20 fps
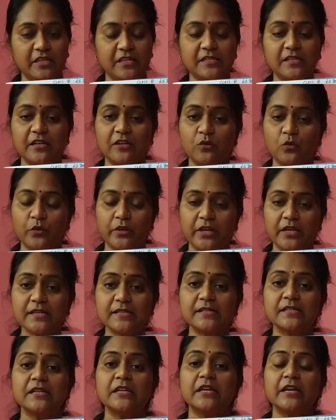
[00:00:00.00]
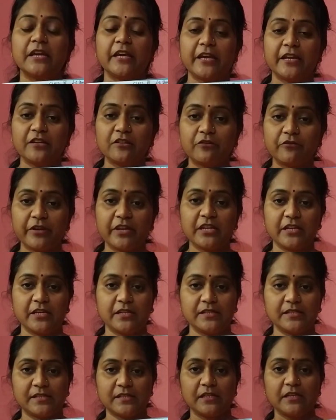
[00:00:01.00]
These are known as
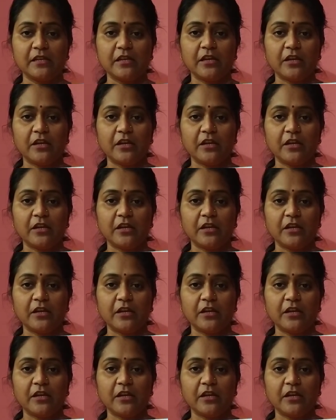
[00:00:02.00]
ingredients.